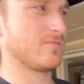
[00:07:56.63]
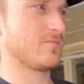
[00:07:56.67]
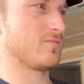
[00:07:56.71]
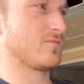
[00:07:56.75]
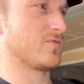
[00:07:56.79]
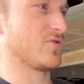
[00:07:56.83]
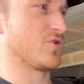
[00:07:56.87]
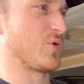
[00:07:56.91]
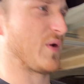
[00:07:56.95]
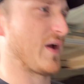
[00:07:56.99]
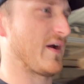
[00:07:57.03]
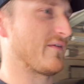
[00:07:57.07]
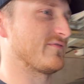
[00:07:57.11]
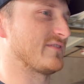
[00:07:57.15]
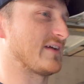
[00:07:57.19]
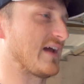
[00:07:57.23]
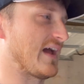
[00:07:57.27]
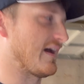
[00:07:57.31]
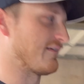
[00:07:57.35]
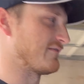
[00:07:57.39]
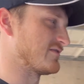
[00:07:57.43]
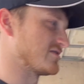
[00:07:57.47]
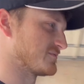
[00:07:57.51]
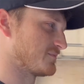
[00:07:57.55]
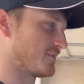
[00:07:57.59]
You have to
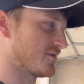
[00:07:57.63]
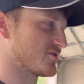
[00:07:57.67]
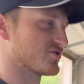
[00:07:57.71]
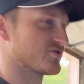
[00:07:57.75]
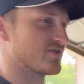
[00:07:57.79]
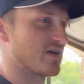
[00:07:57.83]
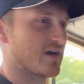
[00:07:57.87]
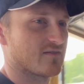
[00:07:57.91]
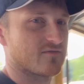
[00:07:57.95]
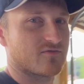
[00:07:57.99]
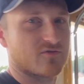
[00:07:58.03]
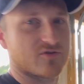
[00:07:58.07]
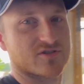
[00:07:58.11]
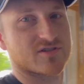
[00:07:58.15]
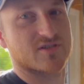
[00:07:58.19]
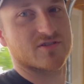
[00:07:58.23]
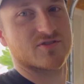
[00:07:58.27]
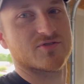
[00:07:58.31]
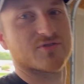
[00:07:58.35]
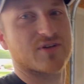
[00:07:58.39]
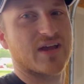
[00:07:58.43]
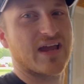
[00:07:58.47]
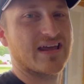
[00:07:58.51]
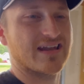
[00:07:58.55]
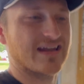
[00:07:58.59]
have as much downforce
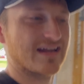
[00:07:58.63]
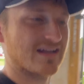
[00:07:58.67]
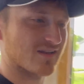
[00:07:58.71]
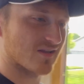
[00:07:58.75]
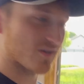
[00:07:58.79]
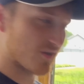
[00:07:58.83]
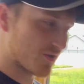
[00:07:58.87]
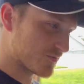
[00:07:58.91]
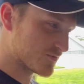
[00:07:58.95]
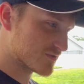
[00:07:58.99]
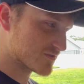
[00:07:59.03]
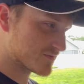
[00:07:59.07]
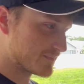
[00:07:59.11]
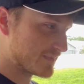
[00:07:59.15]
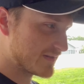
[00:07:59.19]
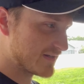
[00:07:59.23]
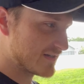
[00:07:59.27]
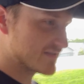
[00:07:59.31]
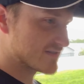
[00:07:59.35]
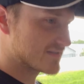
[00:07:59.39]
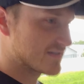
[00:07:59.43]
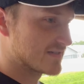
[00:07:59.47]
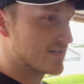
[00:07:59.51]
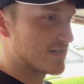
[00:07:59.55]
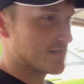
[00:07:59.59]
as you can at low
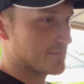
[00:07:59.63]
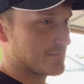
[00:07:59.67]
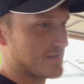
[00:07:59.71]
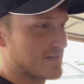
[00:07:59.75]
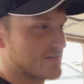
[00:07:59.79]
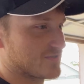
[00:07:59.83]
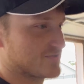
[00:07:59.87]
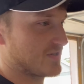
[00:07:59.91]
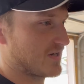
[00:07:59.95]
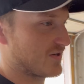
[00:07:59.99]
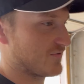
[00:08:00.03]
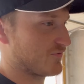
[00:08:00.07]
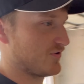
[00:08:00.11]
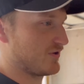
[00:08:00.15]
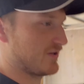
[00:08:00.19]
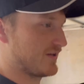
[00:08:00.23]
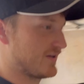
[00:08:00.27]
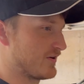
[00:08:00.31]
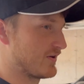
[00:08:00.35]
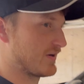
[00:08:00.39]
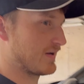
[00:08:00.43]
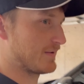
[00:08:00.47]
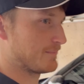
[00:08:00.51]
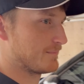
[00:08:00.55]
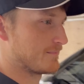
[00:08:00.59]
speeds, because you're not really
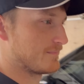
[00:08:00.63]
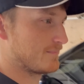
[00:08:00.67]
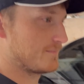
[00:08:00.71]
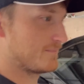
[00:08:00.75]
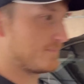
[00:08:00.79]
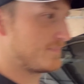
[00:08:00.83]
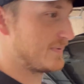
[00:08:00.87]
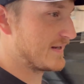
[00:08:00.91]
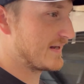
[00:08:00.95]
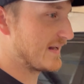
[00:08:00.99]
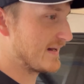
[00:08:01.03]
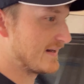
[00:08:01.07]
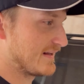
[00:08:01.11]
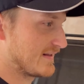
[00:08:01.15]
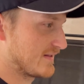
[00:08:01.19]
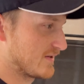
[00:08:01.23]
going to be getting